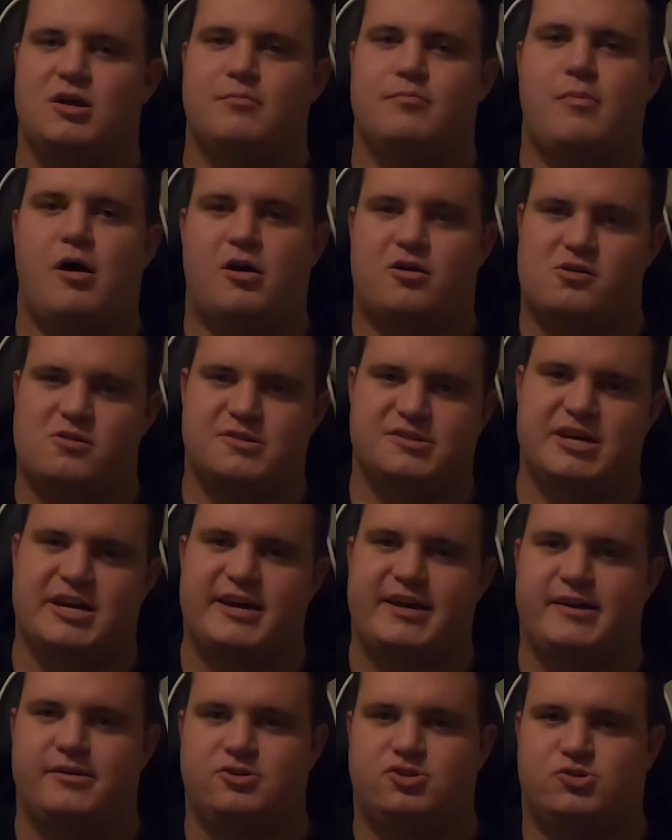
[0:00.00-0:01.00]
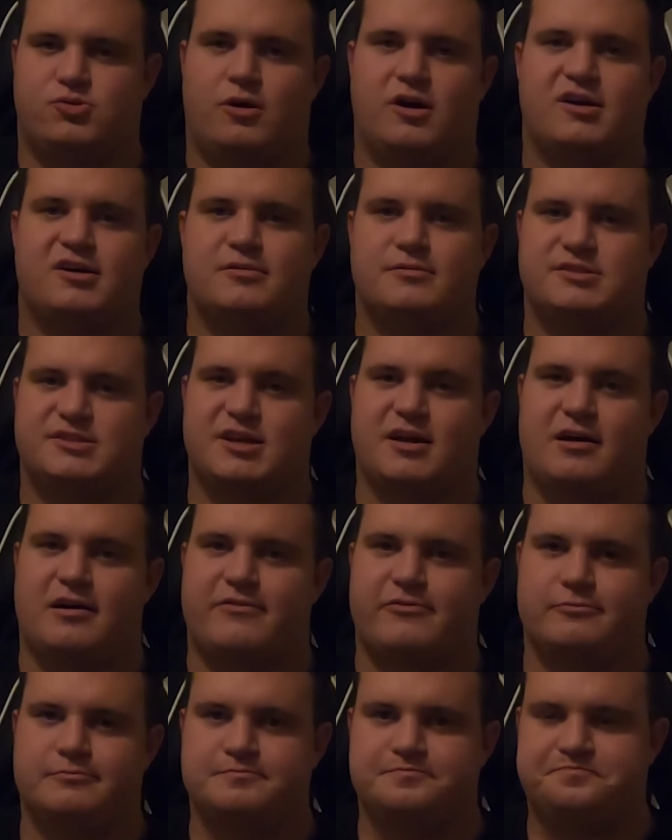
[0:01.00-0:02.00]
modern day truck
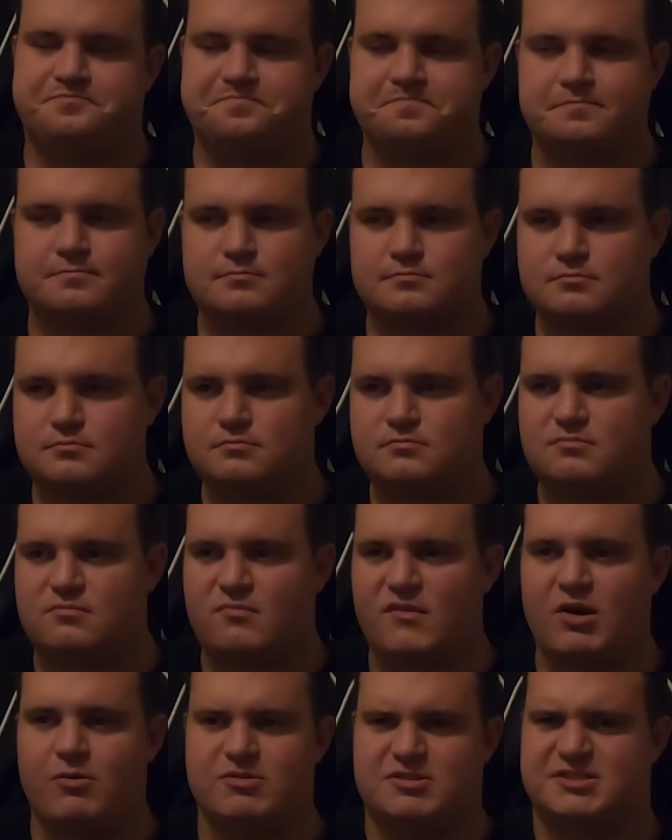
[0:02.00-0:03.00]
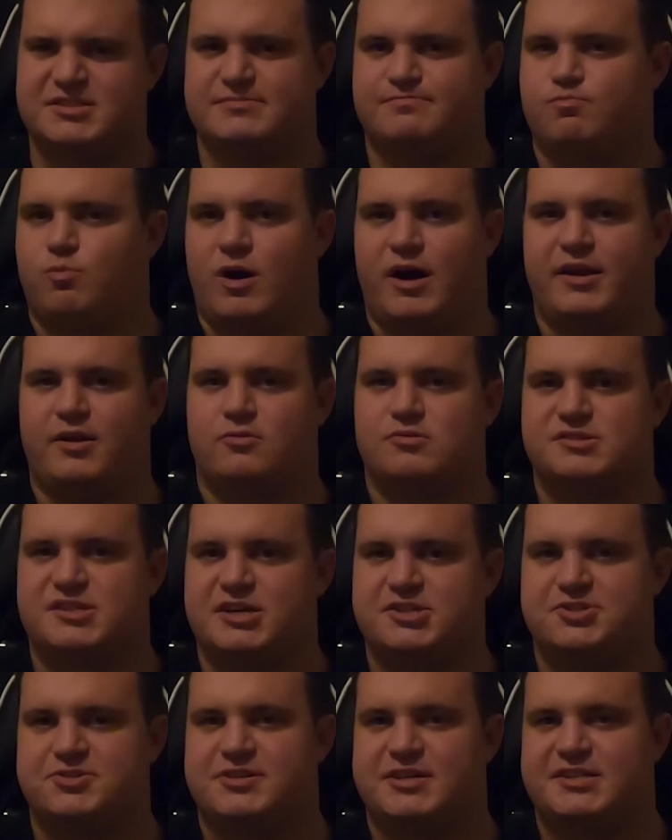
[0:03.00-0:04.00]
stuff, which is why you don't see
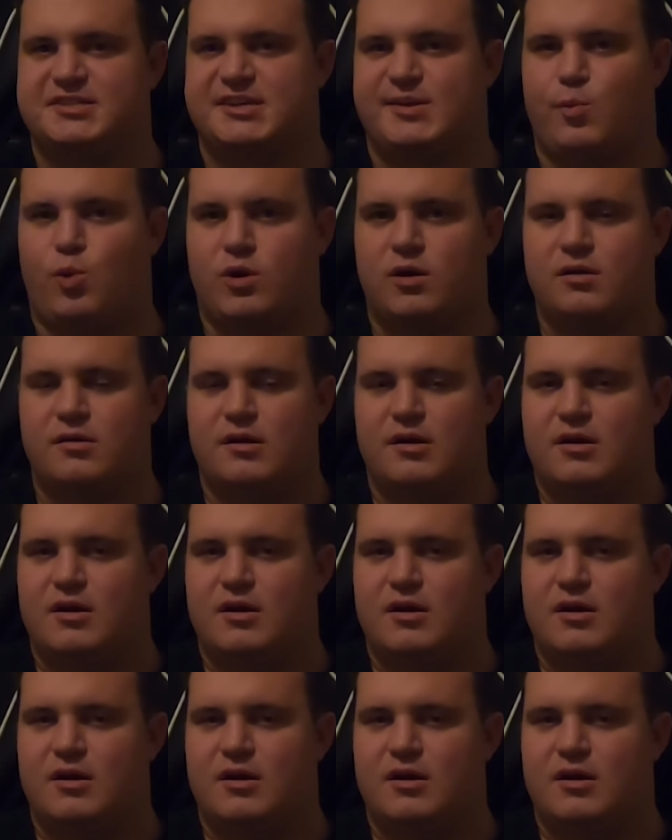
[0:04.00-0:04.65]
SUTs anymore.